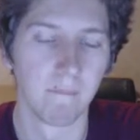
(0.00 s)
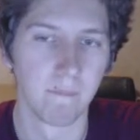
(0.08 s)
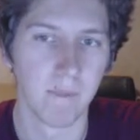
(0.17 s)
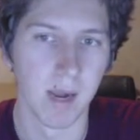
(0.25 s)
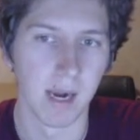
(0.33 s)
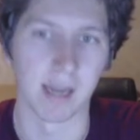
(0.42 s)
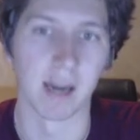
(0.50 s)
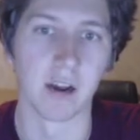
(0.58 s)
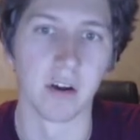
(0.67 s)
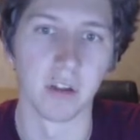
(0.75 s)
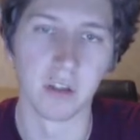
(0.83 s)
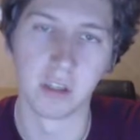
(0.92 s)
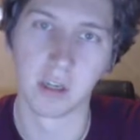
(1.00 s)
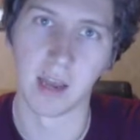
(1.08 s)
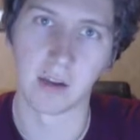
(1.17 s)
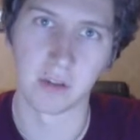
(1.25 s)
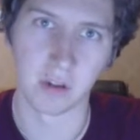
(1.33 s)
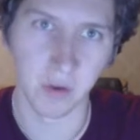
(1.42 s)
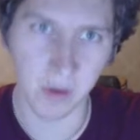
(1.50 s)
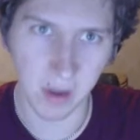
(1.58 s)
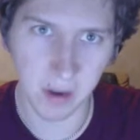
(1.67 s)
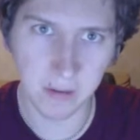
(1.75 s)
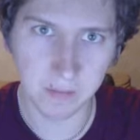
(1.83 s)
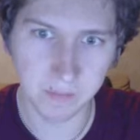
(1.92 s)
like a good chaos
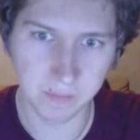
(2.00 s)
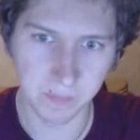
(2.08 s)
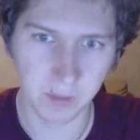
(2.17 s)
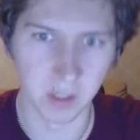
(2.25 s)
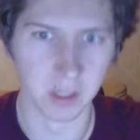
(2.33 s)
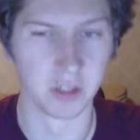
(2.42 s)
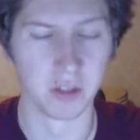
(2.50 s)
token, because